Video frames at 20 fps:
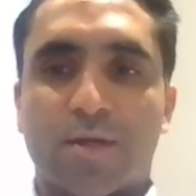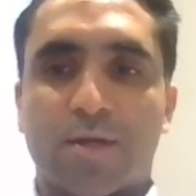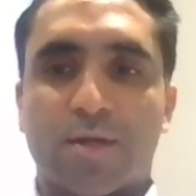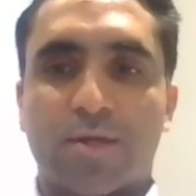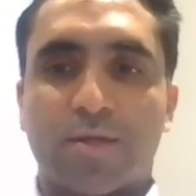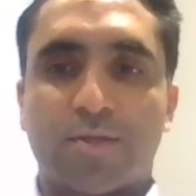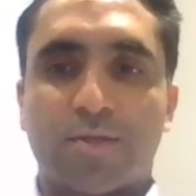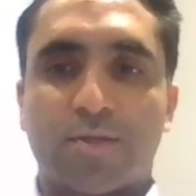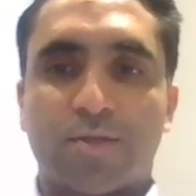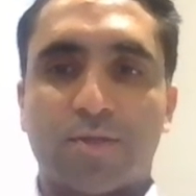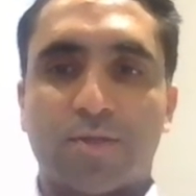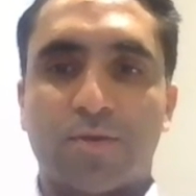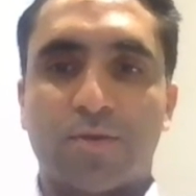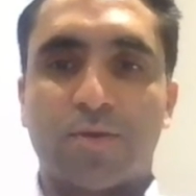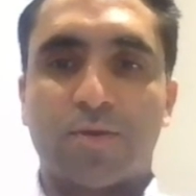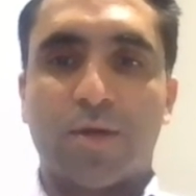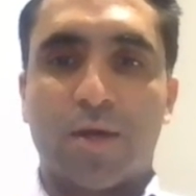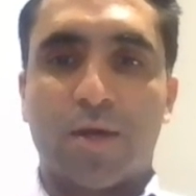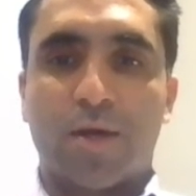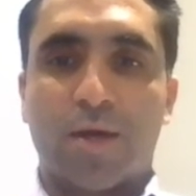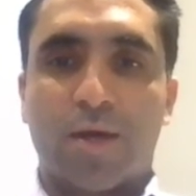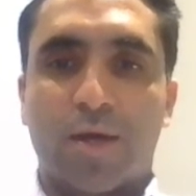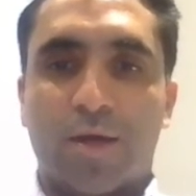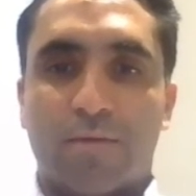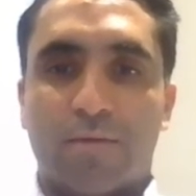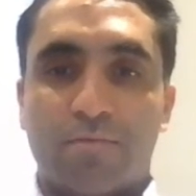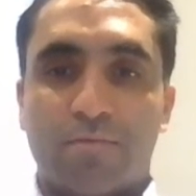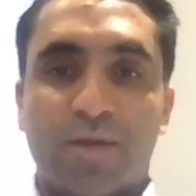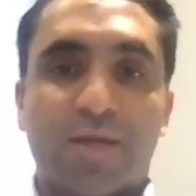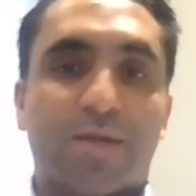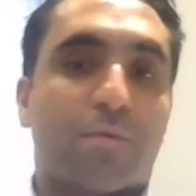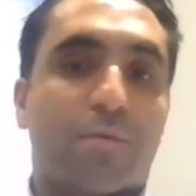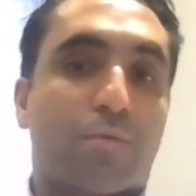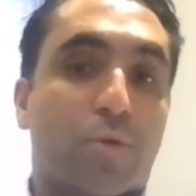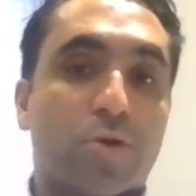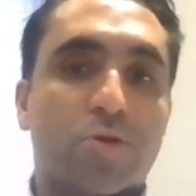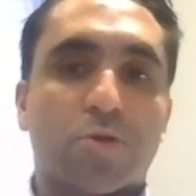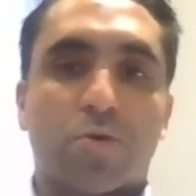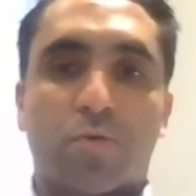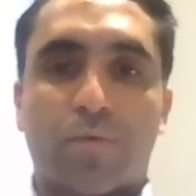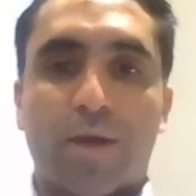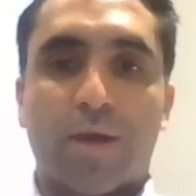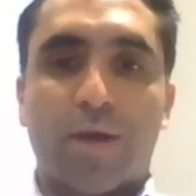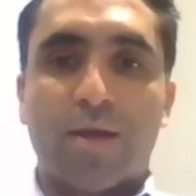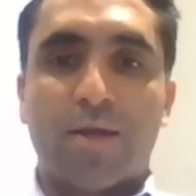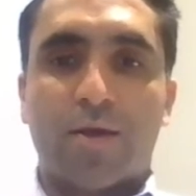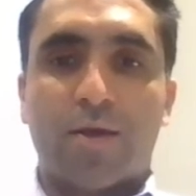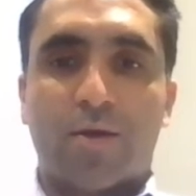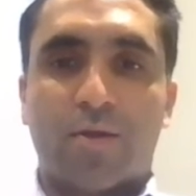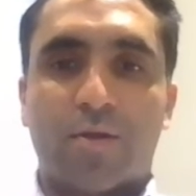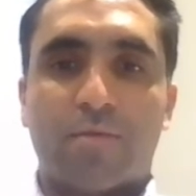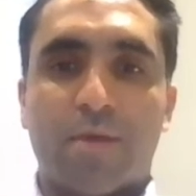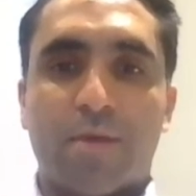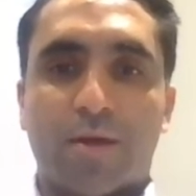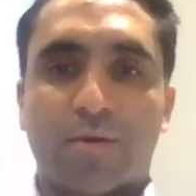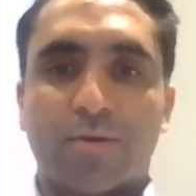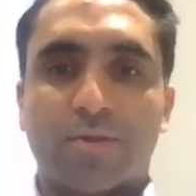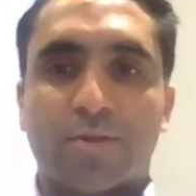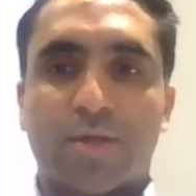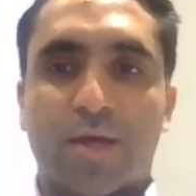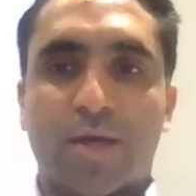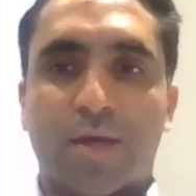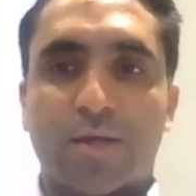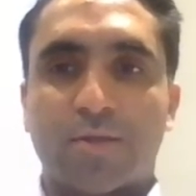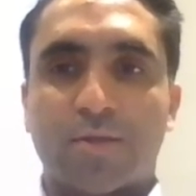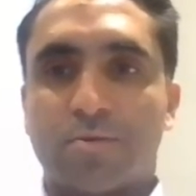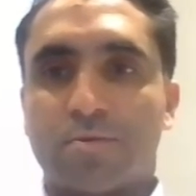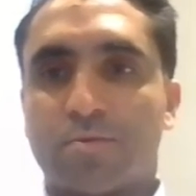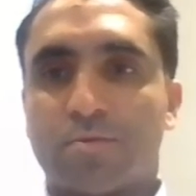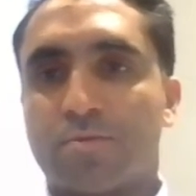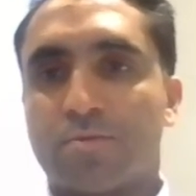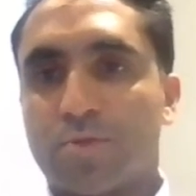study to be commercial ready on the metal side.